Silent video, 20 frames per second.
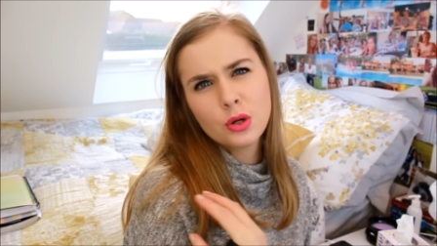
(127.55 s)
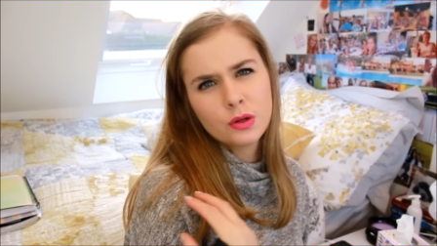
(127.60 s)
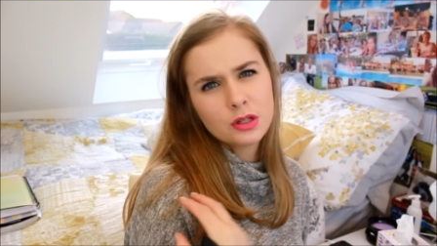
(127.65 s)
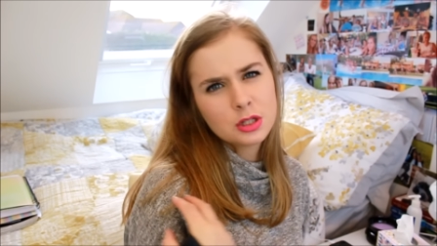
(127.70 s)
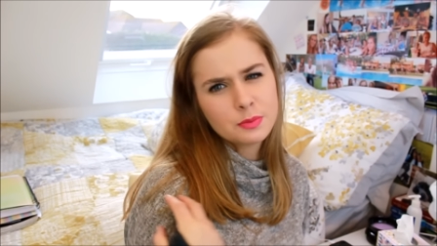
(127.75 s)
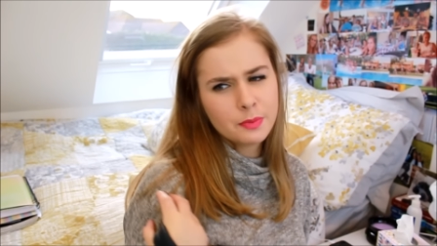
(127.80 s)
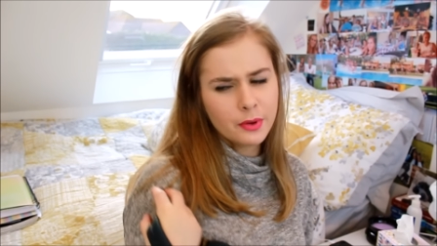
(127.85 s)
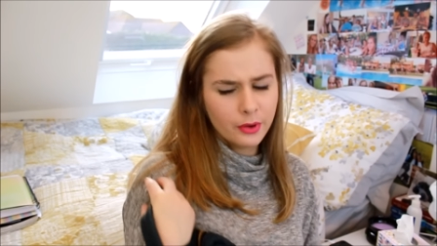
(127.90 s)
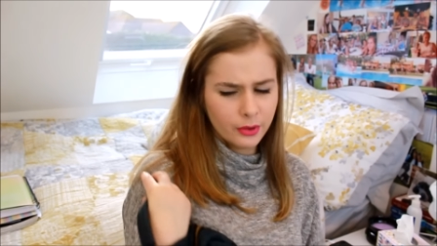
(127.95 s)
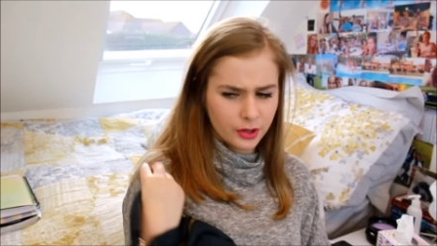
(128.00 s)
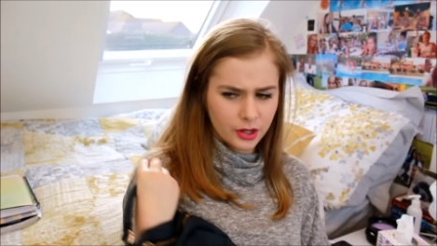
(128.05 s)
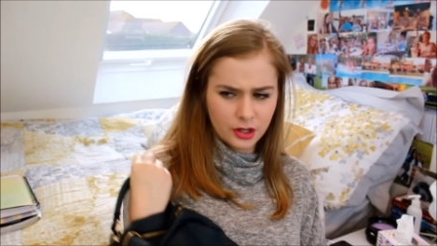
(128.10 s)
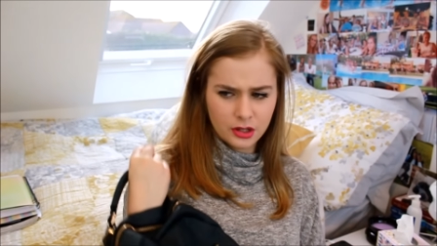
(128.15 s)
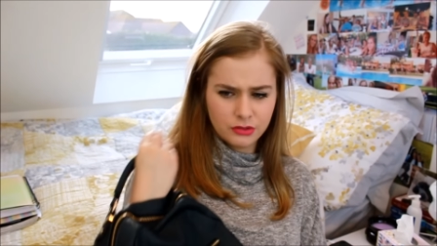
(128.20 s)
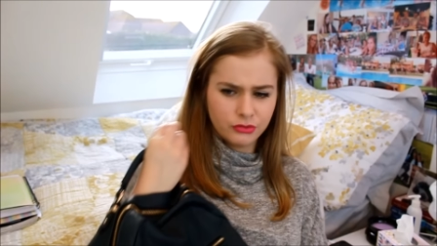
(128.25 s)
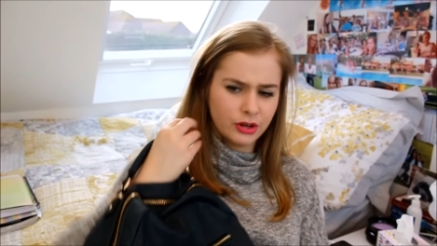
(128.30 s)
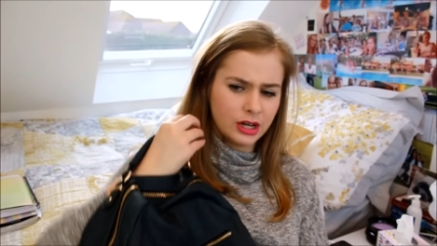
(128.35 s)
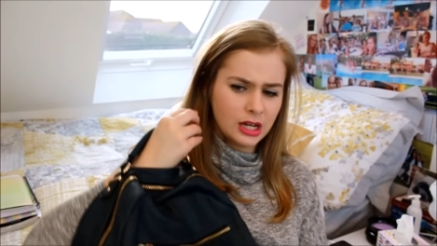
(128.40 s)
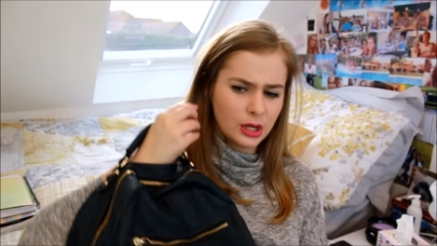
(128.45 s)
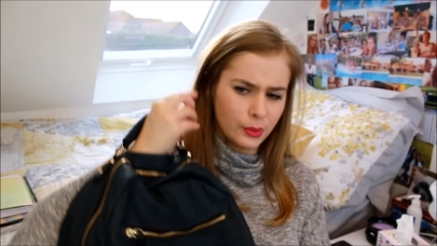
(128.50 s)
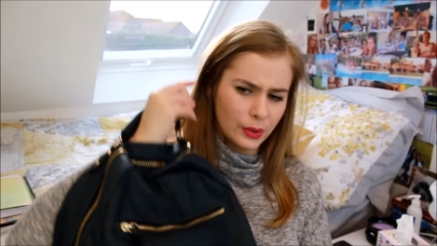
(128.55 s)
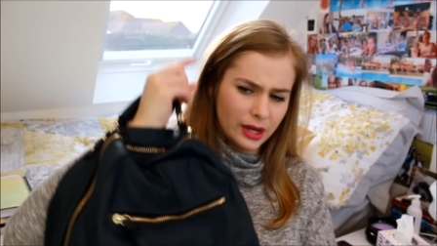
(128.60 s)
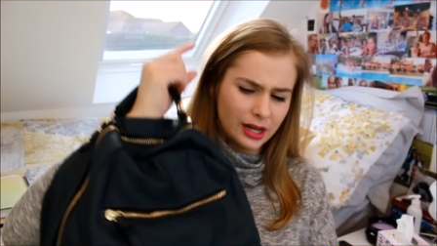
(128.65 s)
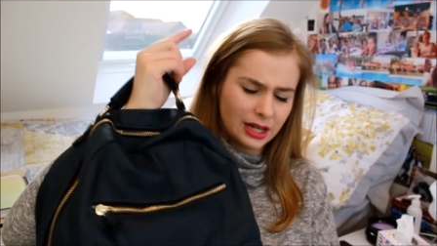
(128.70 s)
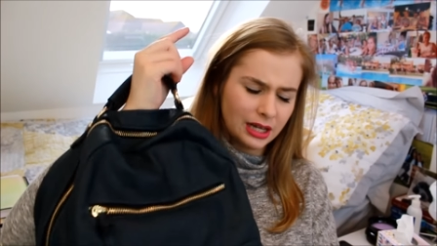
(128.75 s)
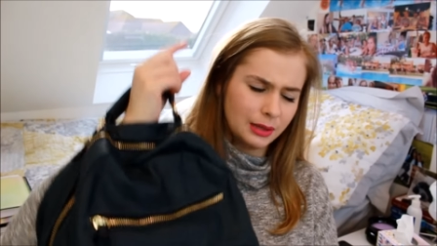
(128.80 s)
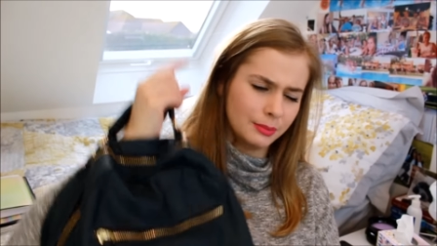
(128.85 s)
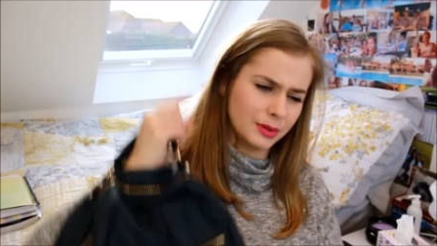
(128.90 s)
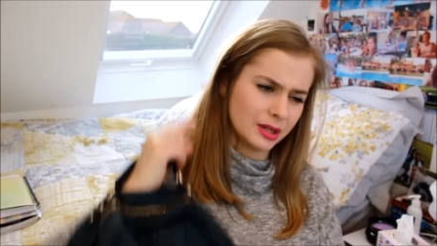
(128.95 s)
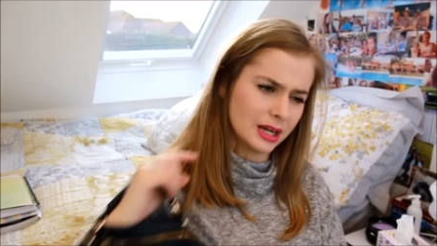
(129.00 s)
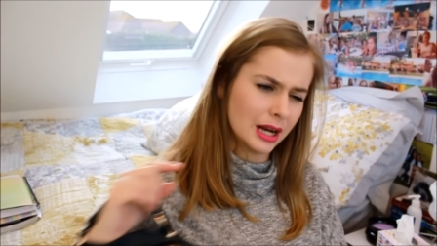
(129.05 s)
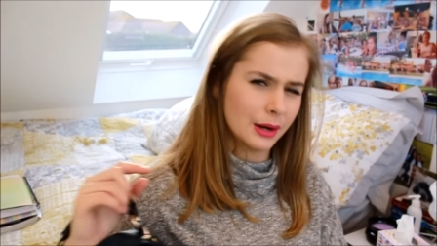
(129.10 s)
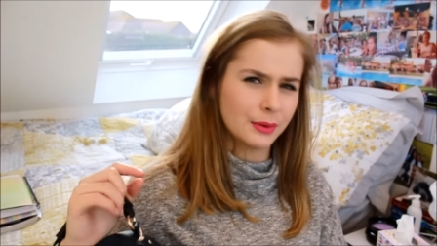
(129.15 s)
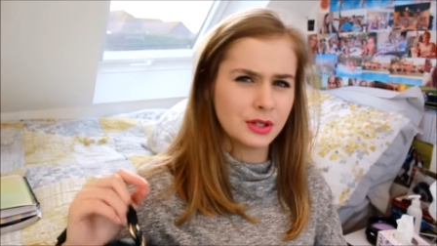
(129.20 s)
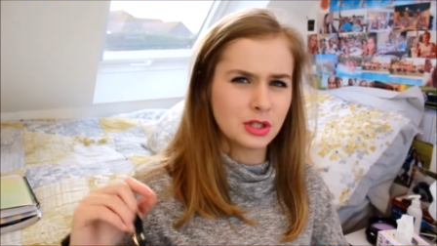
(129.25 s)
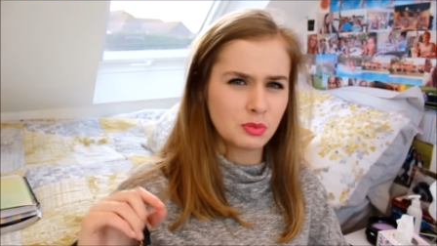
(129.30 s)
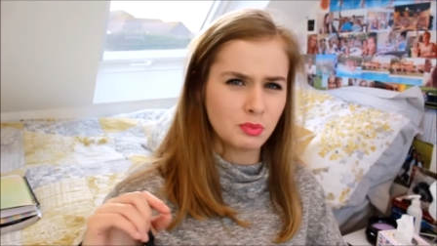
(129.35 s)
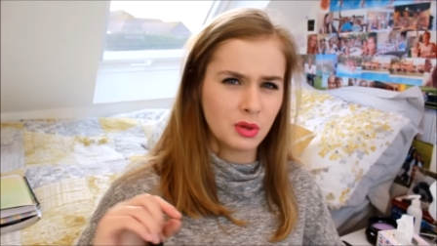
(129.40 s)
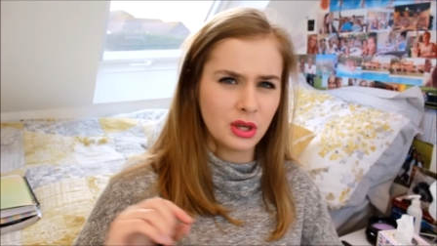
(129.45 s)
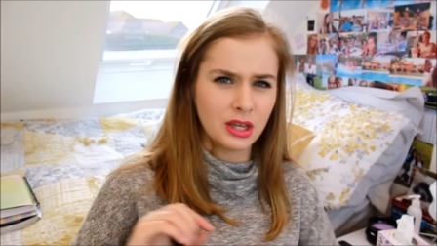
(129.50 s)
it's broken really quickly, but now
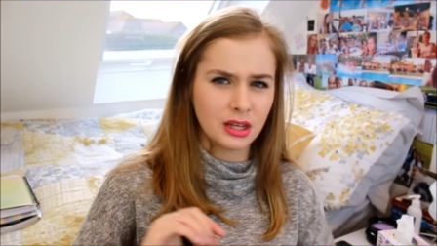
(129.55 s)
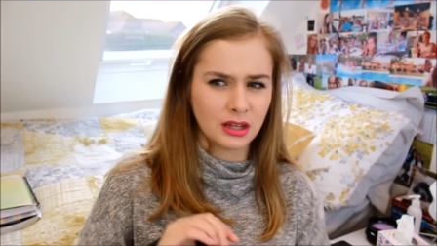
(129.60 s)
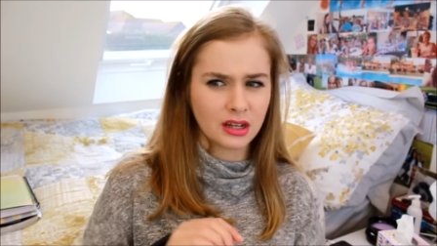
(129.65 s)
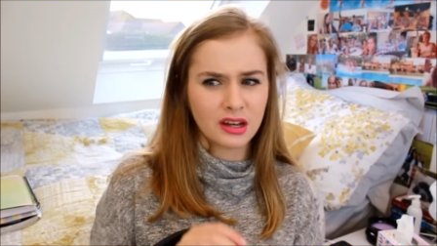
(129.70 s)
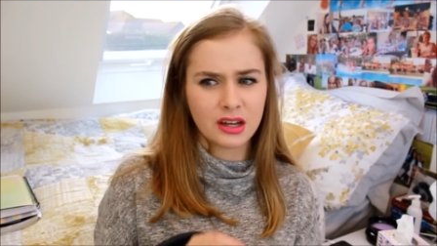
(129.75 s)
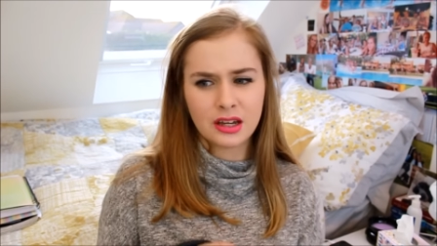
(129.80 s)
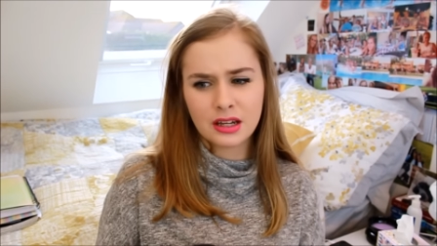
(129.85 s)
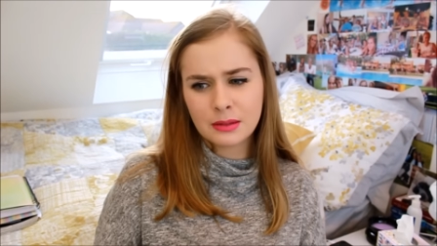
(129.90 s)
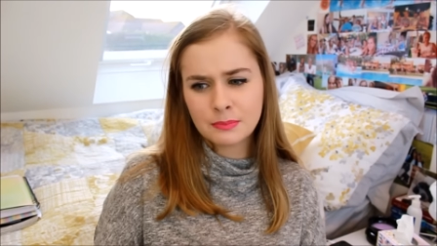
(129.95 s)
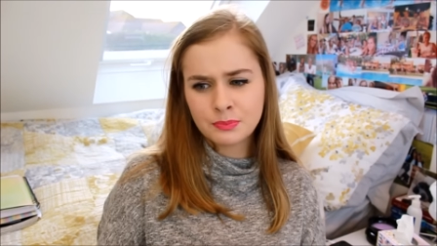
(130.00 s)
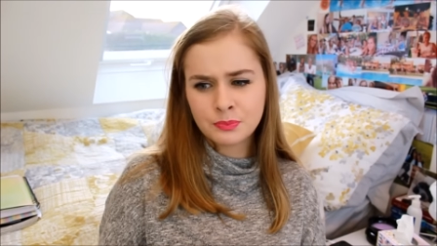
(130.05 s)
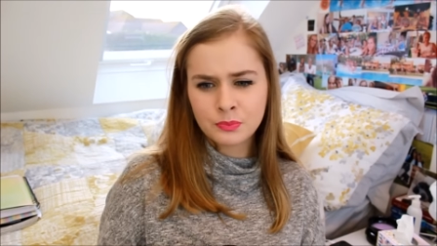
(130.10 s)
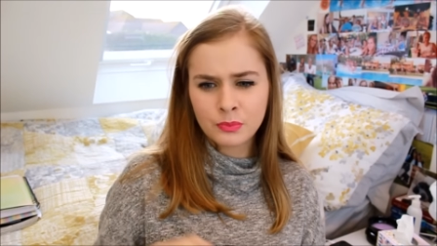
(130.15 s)
it's been like,